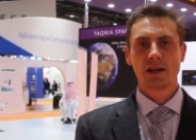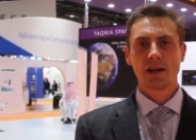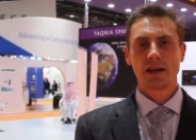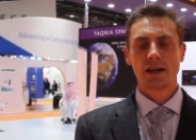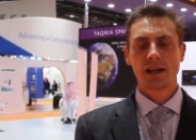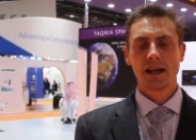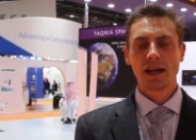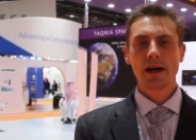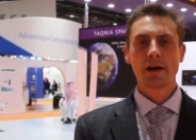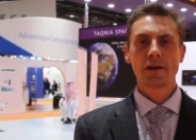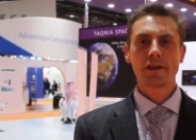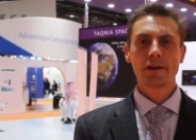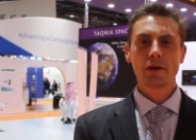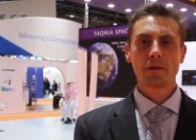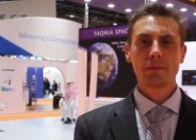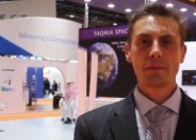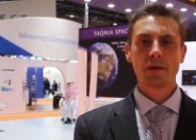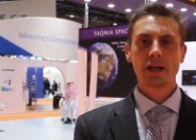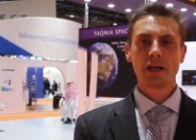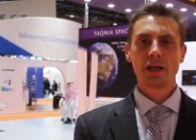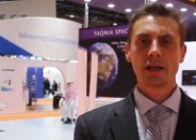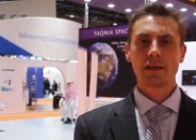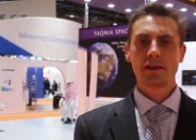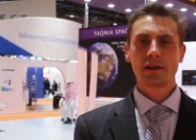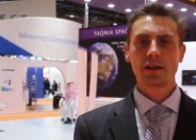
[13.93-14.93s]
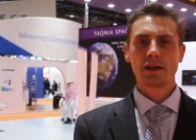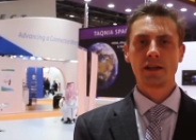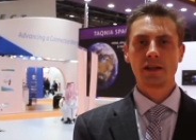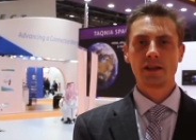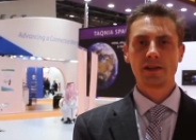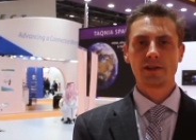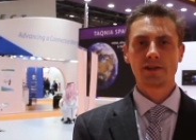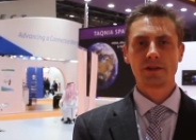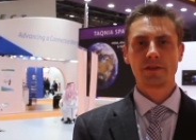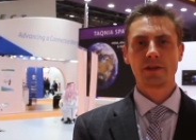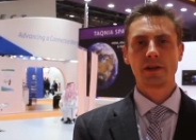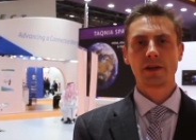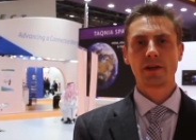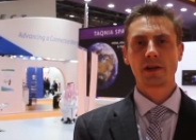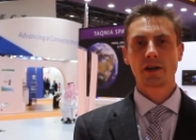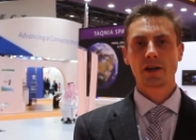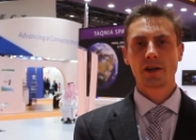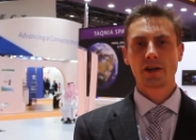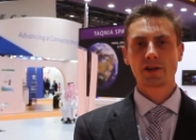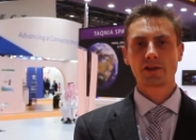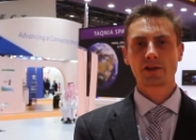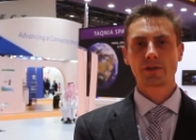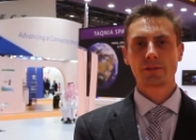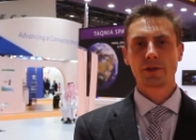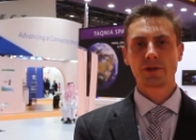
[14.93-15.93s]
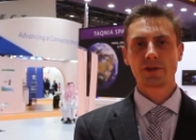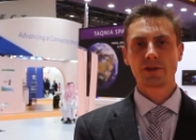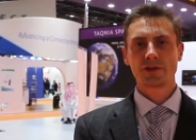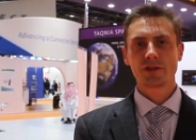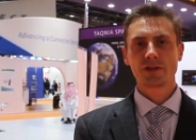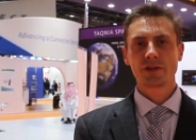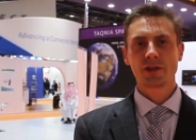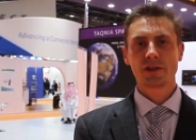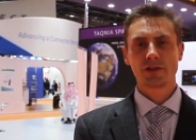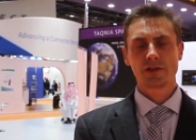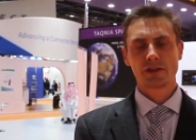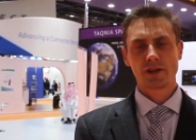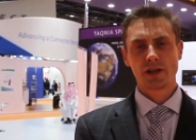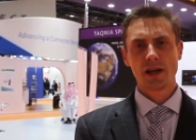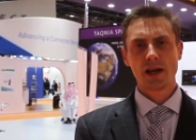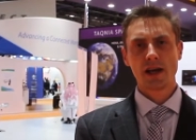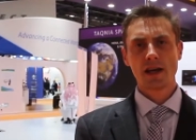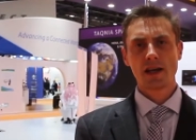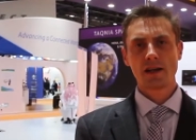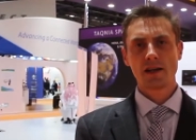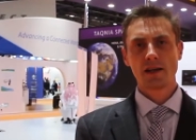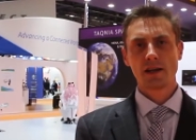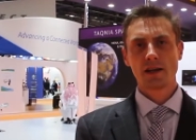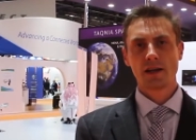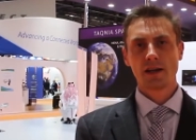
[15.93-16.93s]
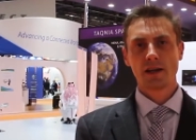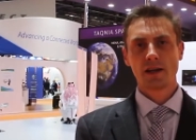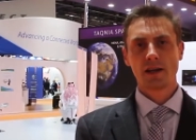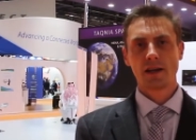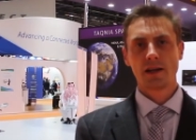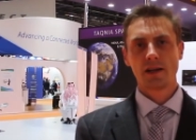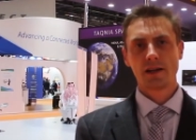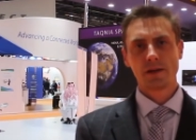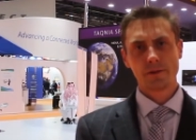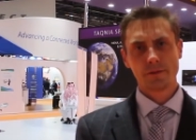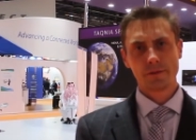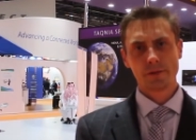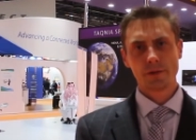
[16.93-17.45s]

and how they're meeting the needs of their customers today and in the